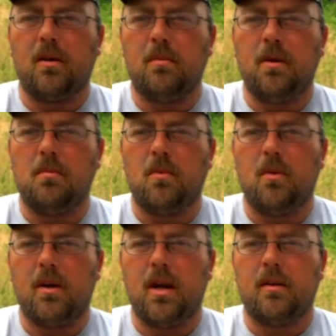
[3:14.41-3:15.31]
a little bit
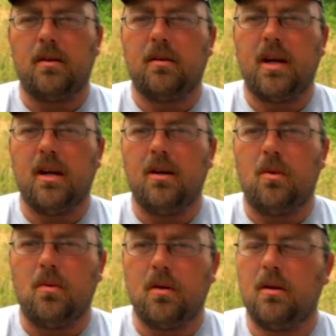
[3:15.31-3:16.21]
more now that they're getting
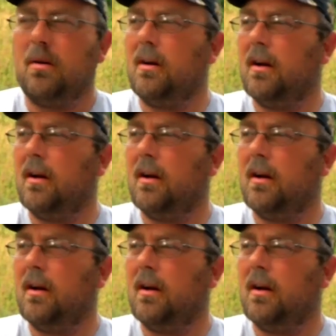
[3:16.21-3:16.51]
older.